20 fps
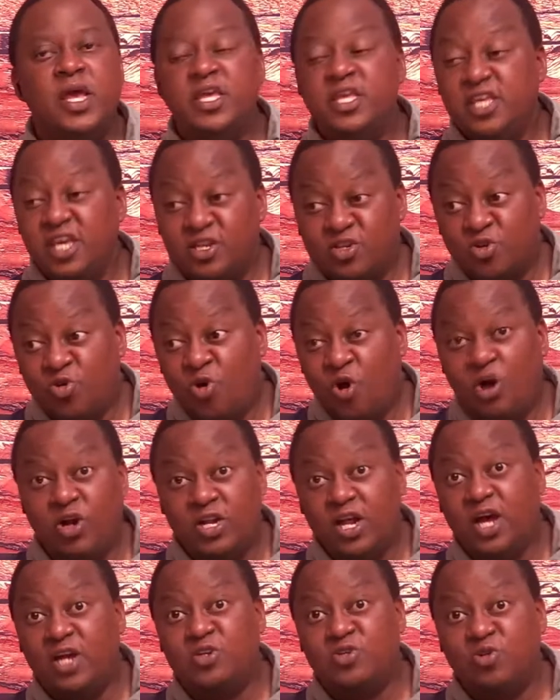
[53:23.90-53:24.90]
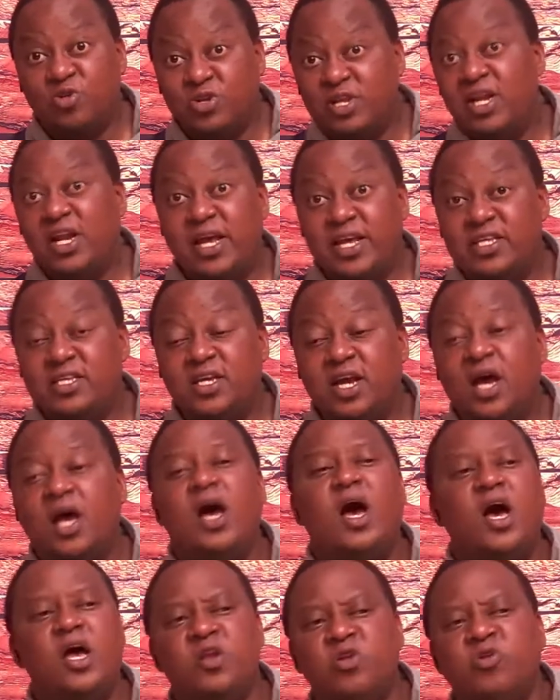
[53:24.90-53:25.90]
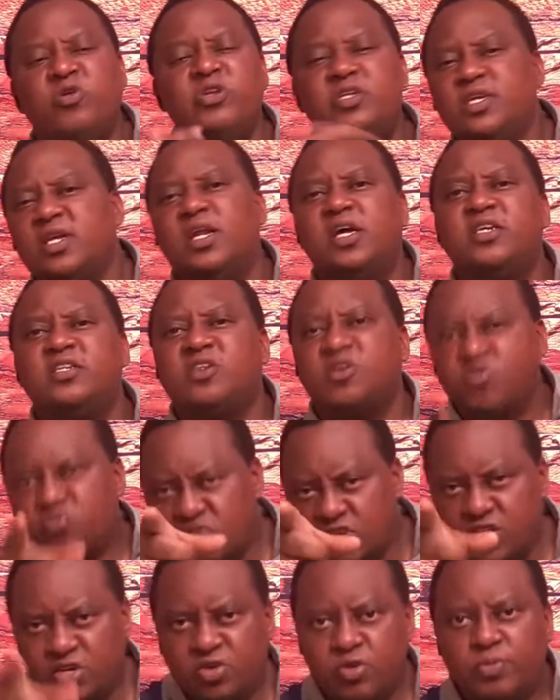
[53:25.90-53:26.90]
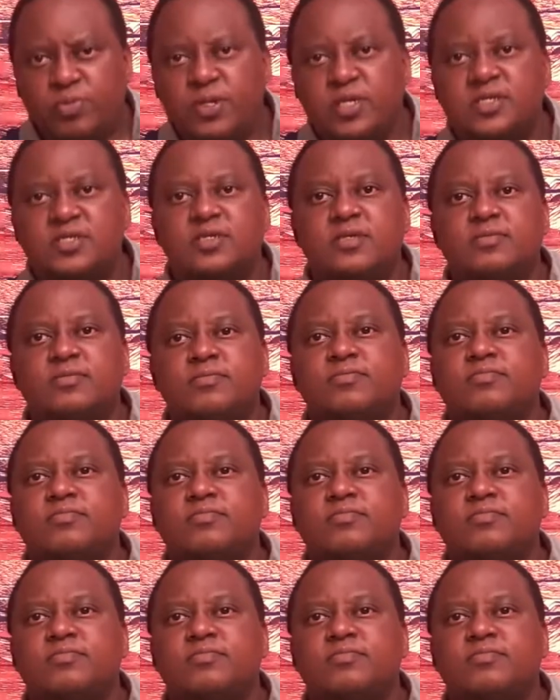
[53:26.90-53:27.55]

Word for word: Yet God had told Elijah, anoint Elisha to take your place.